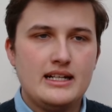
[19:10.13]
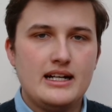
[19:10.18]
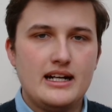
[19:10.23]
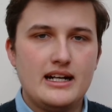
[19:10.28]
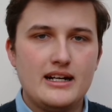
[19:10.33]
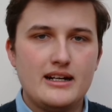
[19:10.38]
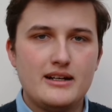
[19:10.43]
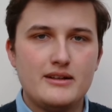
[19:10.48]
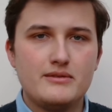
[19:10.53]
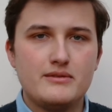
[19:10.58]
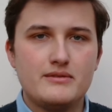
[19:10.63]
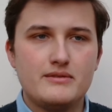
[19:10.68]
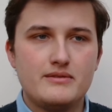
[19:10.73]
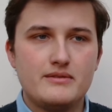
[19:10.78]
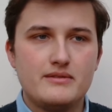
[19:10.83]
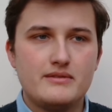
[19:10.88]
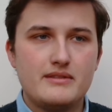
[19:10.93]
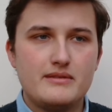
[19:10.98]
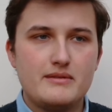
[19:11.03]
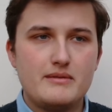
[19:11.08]
Um,
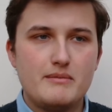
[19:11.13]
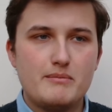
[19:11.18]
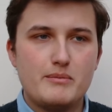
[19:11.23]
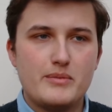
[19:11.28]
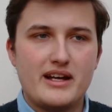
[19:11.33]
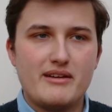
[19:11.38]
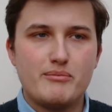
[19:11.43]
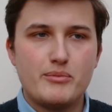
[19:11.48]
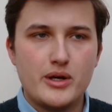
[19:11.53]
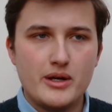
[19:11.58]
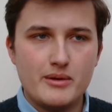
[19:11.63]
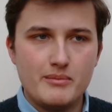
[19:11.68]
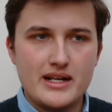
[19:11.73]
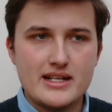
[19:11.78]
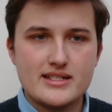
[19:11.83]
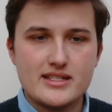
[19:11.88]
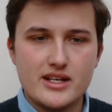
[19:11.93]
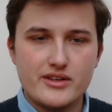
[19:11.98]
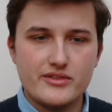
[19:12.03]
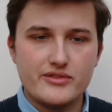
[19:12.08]
but I put
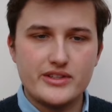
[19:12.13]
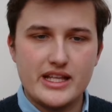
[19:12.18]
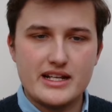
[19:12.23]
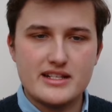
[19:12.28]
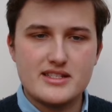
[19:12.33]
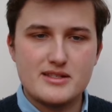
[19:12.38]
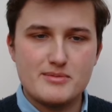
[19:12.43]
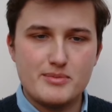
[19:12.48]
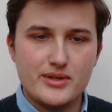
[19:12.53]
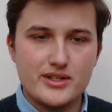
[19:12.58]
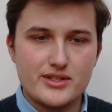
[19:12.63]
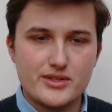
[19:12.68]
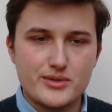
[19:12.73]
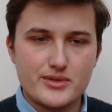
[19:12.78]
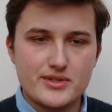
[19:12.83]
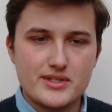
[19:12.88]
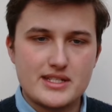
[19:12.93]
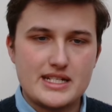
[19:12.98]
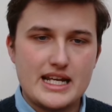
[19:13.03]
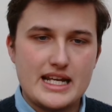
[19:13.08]
myself in that
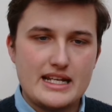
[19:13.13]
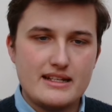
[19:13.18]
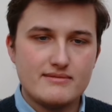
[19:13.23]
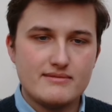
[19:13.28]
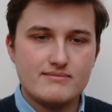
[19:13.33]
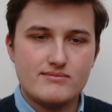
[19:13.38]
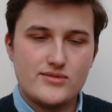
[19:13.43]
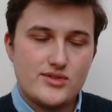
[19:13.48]
spiritual state.